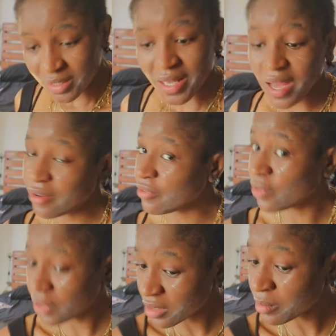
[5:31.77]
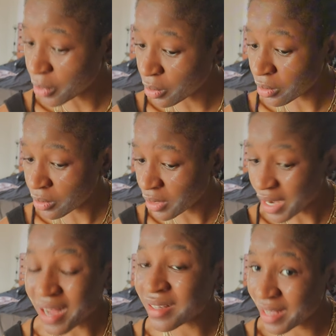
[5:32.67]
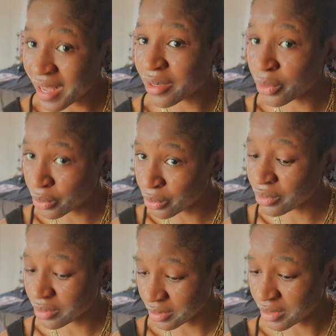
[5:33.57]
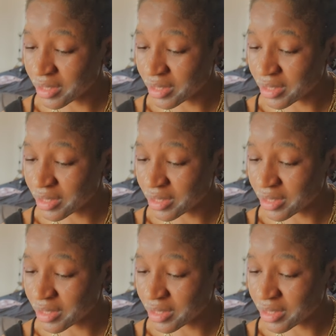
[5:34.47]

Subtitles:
they are affordable and they are good.